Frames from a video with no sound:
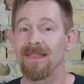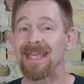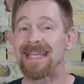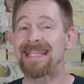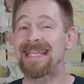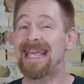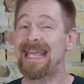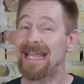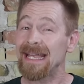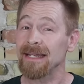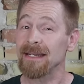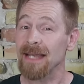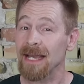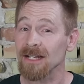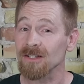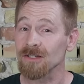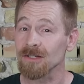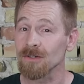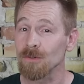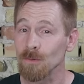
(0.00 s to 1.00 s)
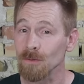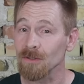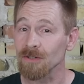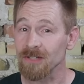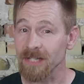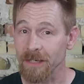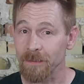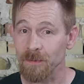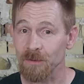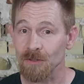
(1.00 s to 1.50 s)
They can hatch in cooler
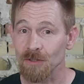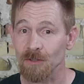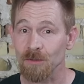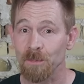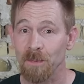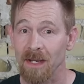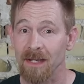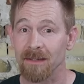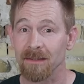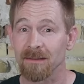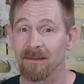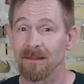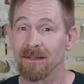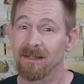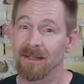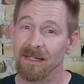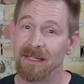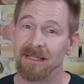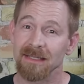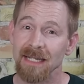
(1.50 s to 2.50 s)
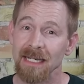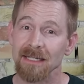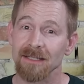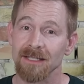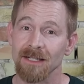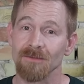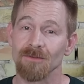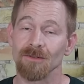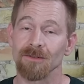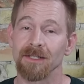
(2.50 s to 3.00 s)
temperatures, but it can take
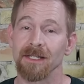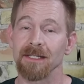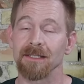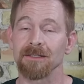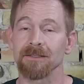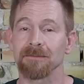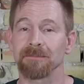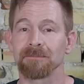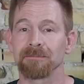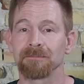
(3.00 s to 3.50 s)
several days.